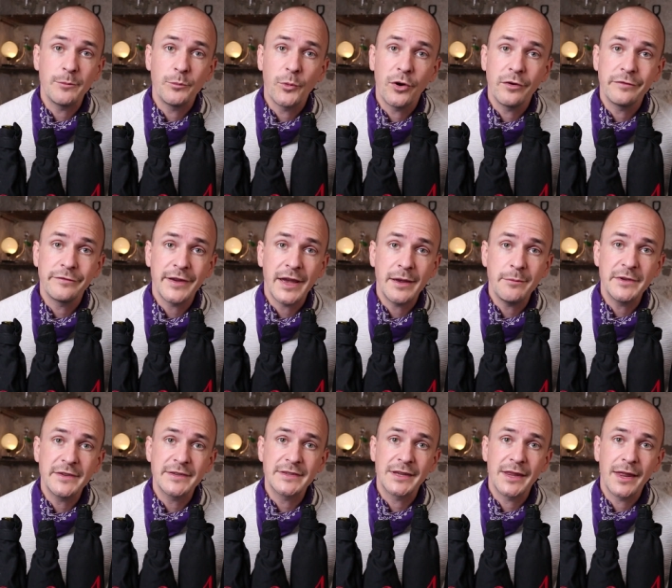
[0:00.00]
and more
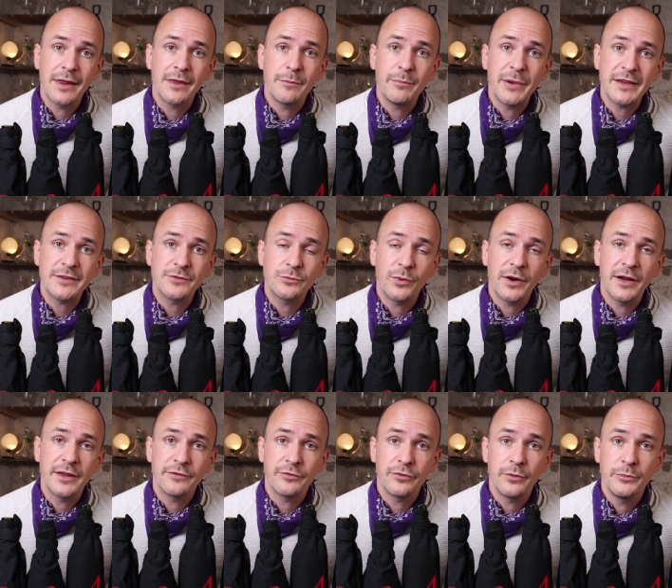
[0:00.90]
famous than the best
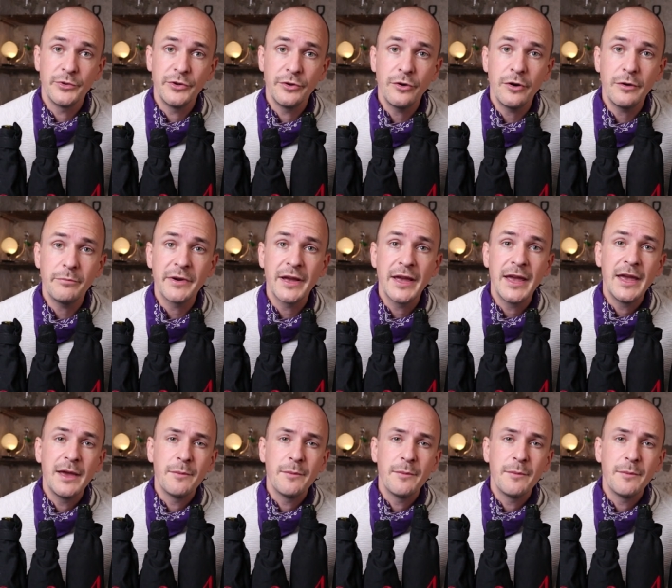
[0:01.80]
wines from Europe.